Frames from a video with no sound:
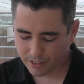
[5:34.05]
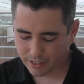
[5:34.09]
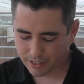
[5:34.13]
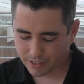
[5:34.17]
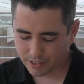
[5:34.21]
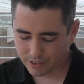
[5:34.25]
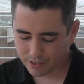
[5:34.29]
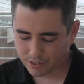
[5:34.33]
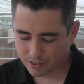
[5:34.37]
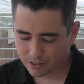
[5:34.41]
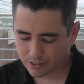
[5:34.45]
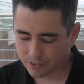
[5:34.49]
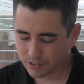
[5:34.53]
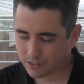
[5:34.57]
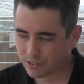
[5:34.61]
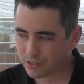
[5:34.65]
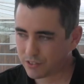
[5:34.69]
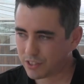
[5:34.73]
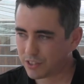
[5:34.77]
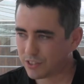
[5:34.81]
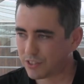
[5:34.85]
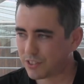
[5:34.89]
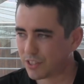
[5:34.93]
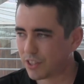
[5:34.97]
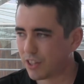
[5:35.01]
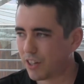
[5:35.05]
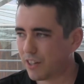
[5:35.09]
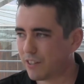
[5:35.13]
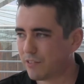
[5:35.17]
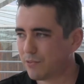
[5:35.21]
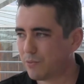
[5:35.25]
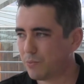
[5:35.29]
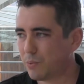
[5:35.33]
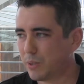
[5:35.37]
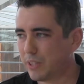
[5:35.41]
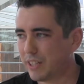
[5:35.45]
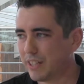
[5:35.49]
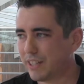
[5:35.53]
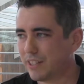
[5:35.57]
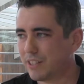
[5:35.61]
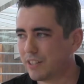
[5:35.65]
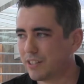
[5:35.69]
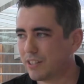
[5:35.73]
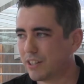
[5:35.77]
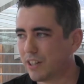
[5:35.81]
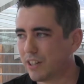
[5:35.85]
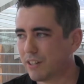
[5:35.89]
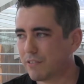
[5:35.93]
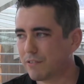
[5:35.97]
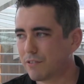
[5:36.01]
It's just a kind of weird,
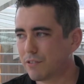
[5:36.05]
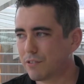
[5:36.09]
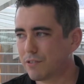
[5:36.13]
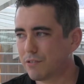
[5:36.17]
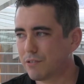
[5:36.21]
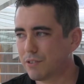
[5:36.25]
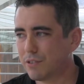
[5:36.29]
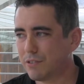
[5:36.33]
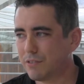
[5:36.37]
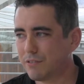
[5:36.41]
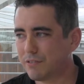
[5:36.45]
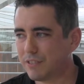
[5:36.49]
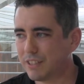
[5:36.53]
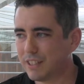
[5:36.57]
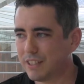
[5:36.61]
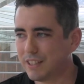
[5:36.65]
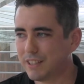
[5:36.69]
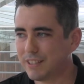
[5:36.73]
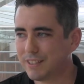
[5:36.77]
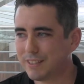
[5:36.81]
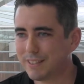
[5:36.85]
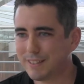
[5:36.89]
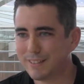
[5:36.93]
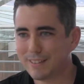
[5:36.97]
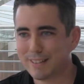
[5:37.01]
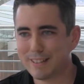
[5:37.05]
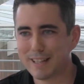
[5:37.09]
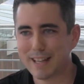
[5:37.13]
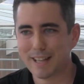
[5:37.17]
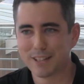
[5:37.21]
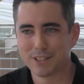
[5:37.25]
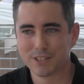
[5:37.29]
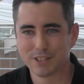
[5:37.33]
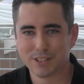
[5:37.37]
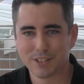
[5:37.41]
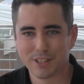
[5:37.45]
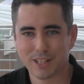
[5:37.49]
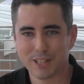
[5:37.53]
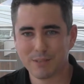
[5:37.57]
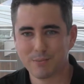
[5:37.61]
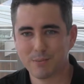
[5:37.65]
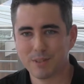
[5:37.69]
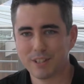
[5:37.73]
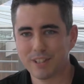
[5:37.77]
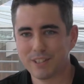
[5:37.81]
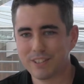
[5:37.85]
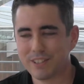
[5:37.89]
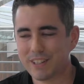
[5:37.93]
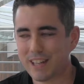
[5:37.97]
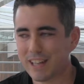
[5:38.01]
kind of groovy landscape
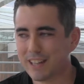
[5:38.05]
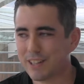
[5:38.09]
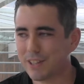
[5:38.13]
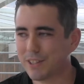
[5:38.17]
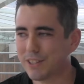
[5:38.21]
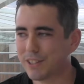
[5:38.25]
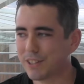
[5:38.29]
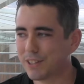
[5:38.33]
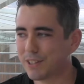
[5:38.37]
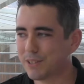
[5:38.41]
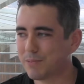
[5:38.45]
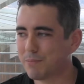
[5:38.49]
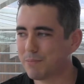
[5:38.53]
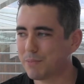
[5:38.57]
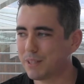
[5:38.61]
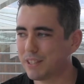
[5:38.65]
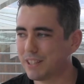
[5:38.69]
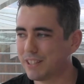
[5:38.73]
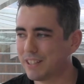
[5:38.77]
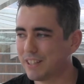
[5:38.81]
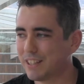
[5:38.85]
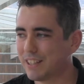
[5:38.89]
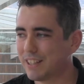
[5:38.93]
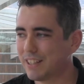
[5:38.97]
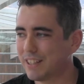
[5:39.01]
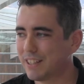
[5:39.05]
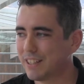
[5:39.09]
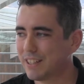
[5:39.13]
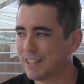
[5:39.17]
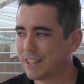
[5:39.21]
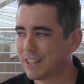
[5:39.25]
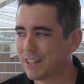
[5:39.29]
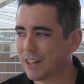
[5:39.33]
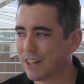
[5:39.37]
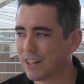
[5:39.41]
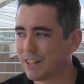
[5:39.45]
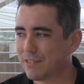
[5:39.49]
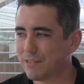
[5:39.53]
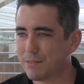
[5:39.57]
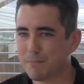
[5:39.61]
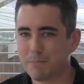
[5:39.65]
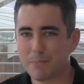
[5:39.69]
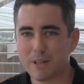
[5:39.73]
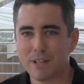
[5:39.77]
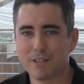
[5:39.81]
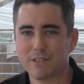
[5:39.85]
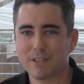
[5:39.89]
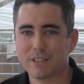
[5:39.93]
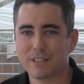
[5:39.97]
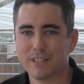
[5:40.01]
where anything can be kind of
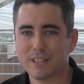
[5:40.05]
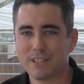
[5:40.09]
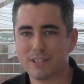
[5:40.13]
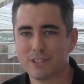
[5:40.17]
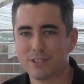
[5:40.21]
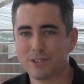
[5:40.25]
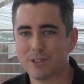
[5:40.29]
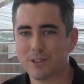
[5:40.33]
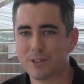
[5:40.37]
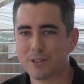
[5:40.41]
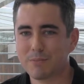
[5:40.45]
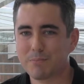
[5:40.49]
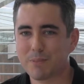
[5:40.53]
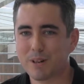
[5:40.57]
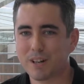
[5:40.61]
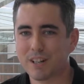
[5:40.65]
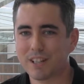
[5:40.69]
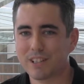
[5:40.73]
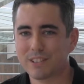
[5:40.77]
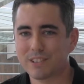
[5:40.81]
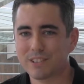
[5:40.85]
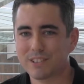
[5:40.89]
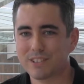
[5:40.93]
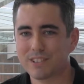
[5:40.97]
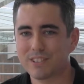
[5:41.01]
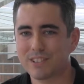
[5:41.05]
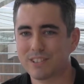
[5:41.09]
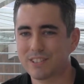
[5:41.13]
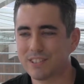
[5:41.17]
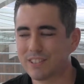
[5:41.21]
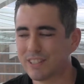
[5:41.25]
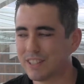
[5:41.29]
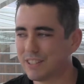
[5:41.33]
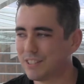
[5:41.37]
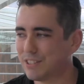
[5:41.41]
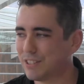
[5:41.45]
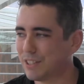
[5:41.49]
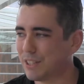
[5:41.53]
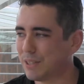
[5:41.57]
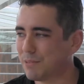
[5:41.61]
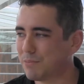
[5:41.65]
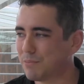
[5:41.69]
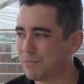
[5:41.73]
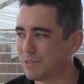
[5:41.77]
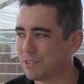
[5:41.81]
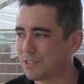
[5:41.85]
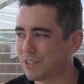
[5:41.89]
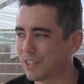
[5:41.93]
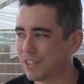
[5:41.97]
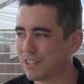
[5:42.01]
empirically stockpiled, it seems.
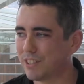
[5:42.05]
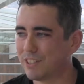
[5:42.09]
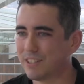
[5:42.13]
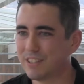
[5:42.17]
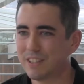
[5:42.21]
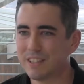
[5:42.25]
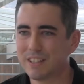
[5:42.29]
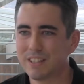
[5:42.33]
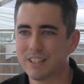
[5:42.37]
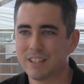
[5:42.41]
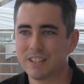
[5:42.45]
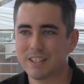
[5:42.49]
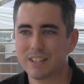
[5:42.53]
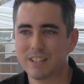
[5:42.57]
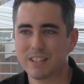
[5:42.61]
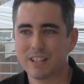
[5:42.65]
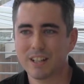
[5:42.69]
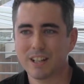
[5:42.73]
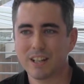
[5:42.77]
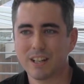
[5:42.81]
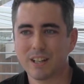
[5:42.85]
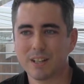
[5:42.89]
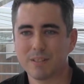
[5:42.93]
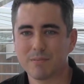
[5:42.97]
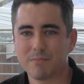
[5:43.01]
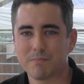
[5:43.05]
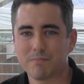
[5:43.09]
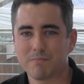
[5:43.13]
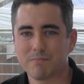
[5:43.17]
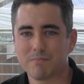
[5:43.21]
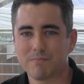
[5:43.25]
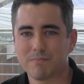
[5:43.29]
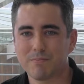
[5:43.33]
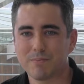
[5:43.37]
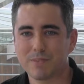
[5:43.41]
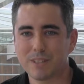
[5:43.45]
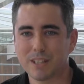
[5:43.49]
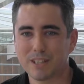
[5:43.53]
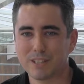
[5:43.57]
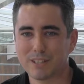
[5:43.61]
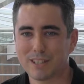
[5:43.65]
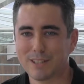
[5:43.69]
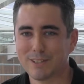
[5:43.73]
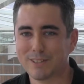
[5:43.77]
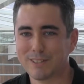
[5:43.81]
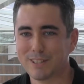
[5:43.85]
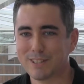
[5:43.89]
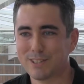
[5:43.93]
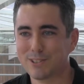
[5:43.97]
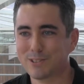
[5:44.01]
So that's how
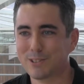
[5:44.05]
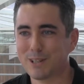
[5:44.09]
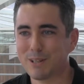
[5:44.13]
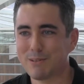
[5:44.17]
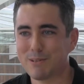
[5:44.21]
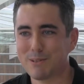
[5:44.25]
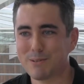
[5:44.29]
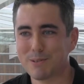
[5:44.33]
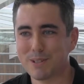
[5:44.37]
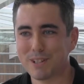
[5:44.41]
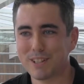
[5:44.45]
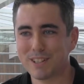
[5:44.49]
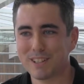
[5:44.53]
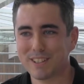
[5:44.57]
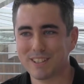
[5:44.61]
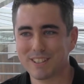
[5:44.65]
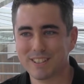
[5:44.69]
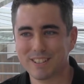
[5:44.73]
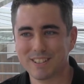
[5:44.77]
I describe the work.